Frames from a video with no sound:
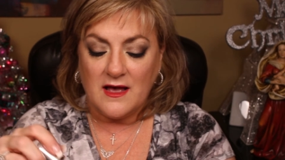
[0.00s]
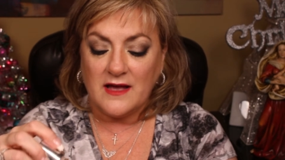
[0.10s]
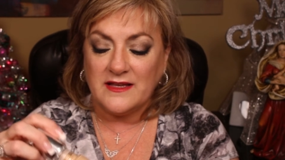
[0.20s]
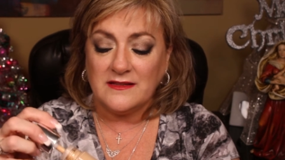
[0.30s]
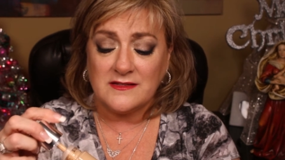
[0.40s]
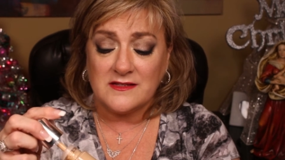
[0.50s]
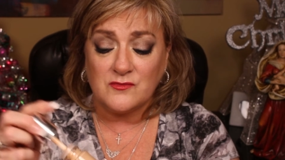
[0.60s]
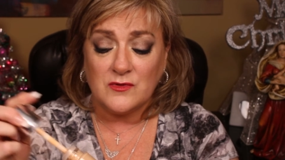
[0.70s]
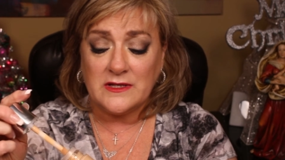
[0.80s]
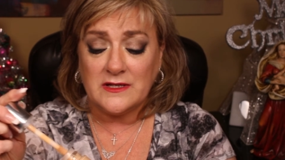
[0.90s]
Again, this is
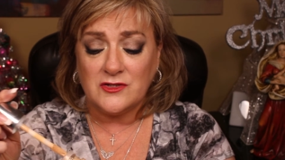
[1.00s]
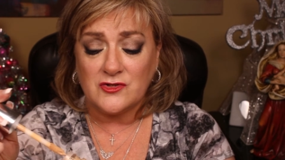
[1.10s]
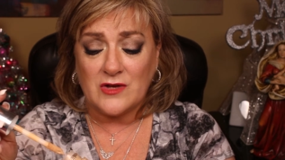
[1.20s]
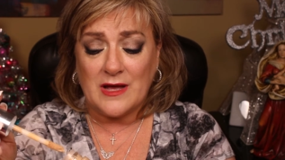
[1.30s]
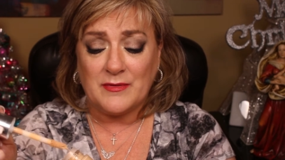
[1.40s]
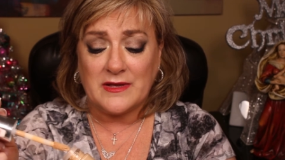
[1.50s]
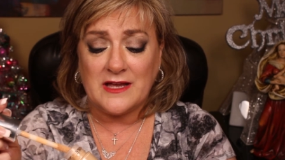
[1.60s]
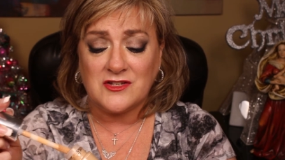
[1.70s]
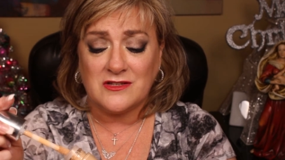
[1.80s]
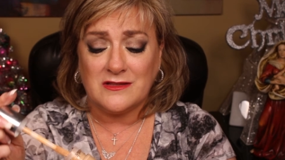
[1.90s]
really unusual
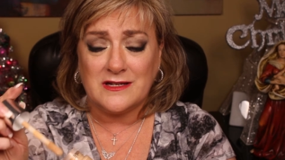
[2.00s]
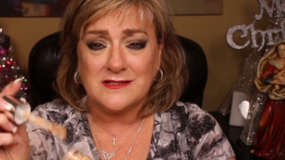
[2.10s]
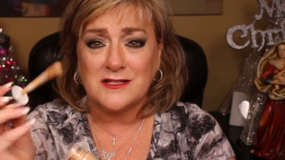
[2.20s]
application in that it's